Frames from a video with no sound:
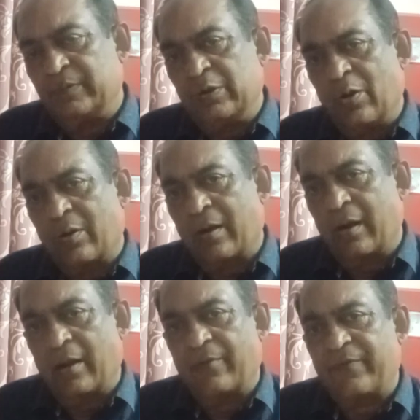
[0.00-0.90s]

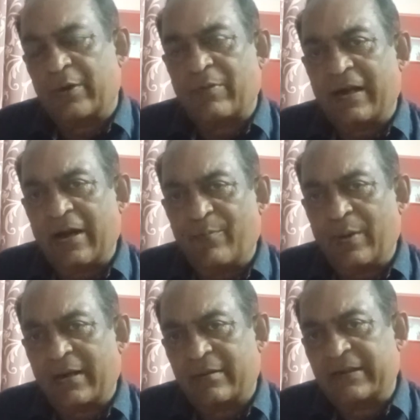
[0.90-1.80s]
your frequent
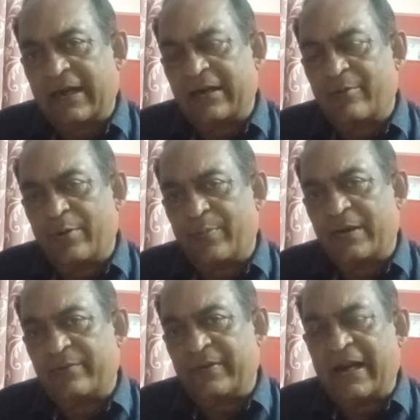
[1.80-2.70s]
number 10 of
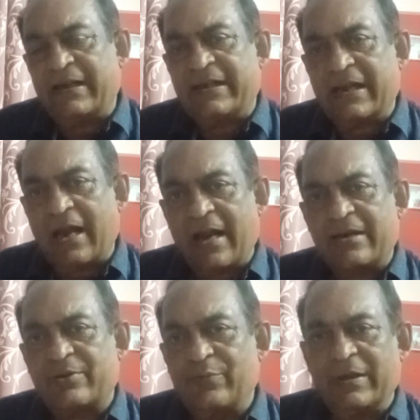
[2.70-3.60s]
repeats
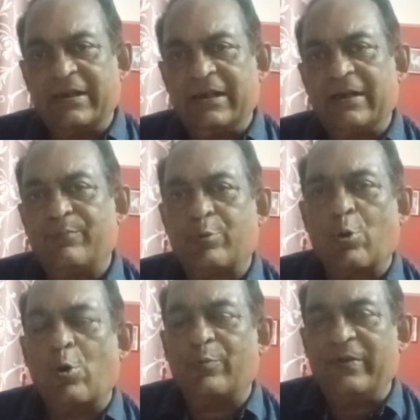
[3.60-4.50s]
VNTRs with the
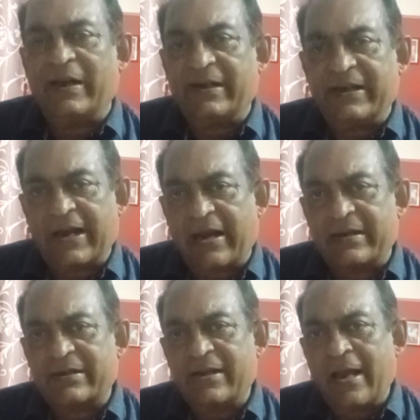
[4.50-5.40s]
probe
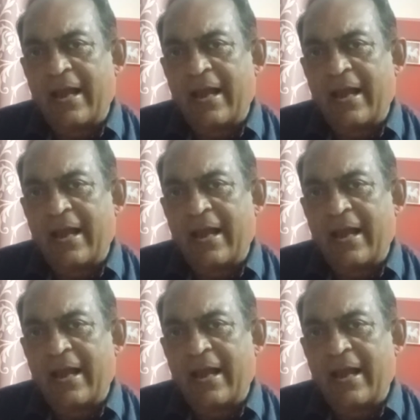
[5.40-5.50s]
VNTRs,